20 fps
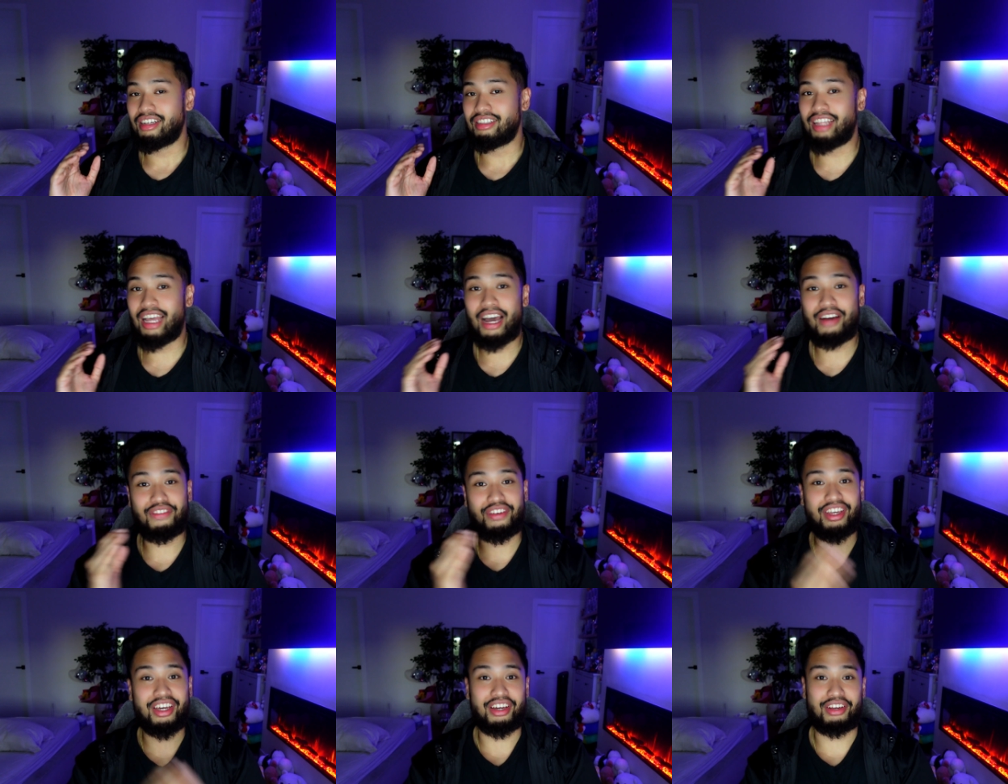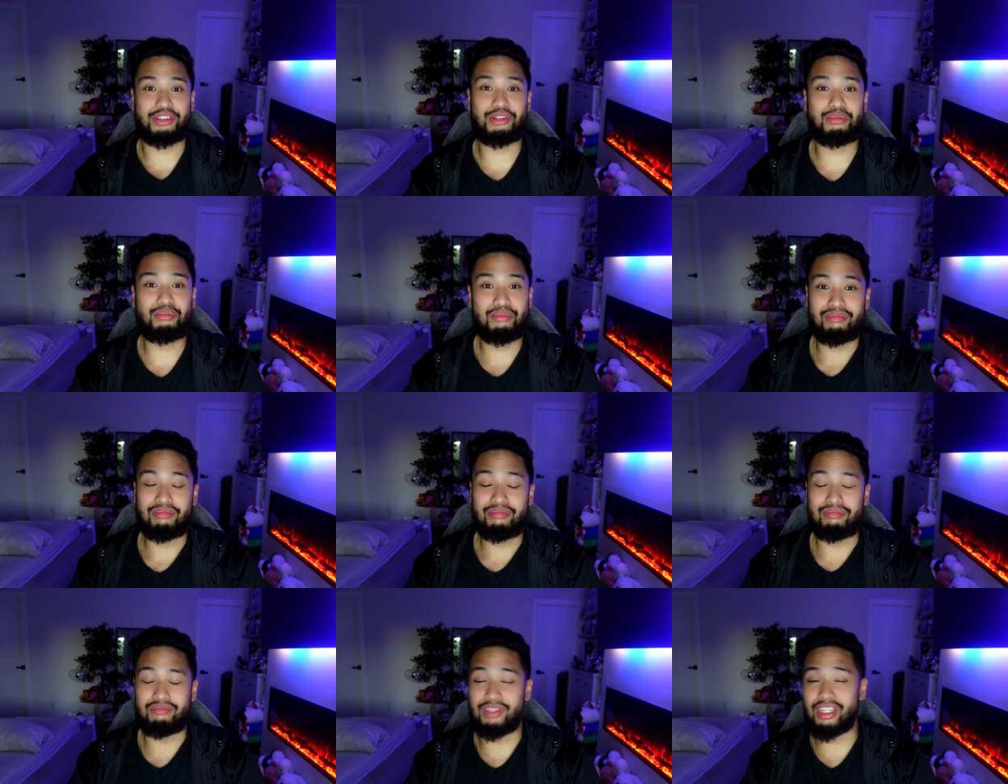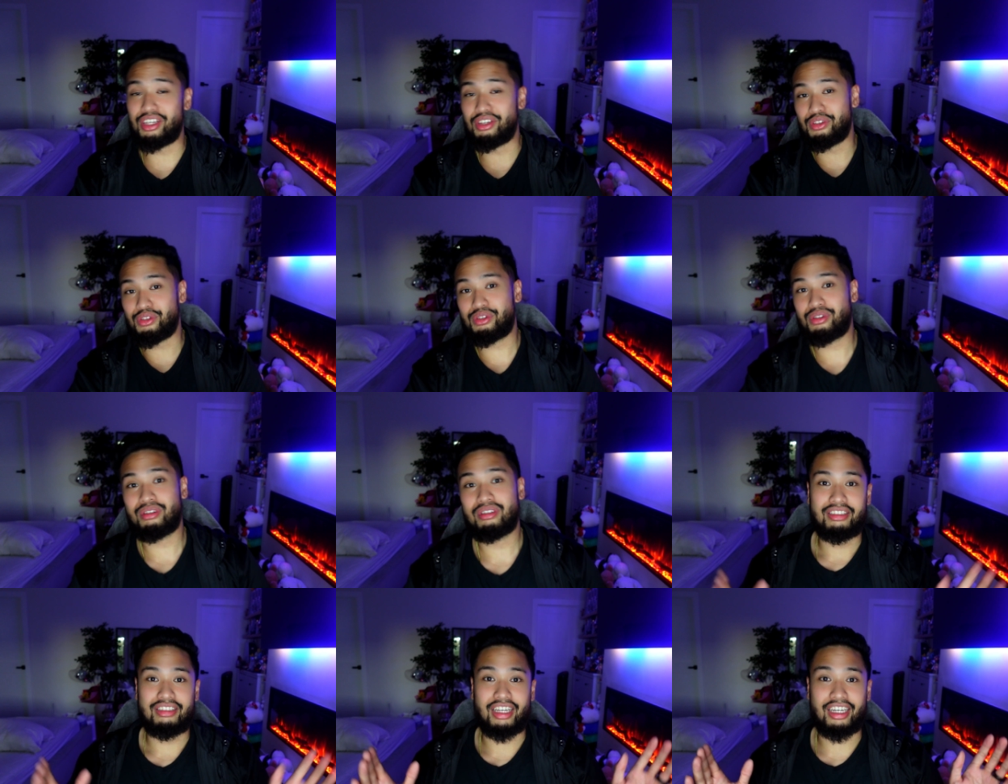They have kicks,
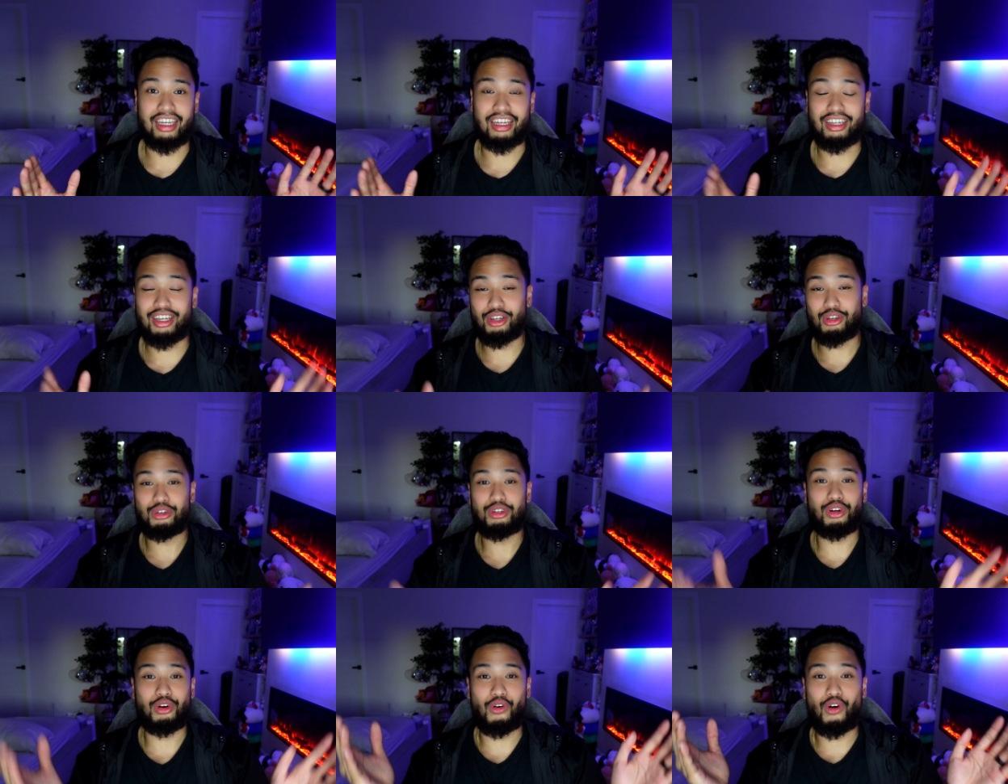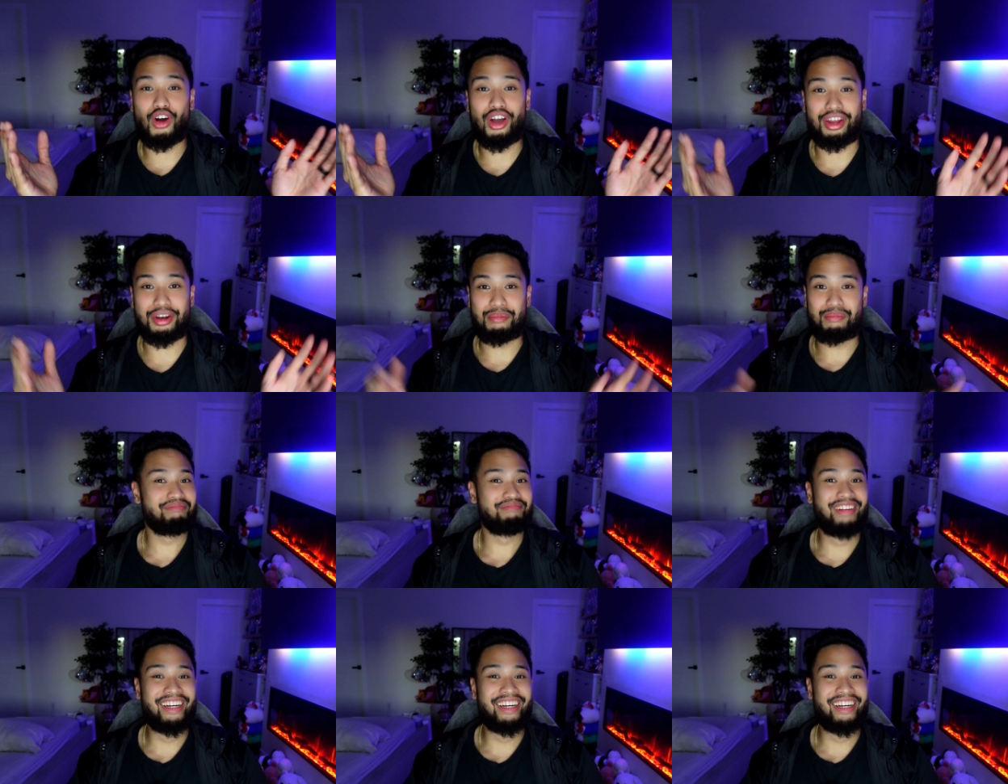knees. They can kick you in the groin.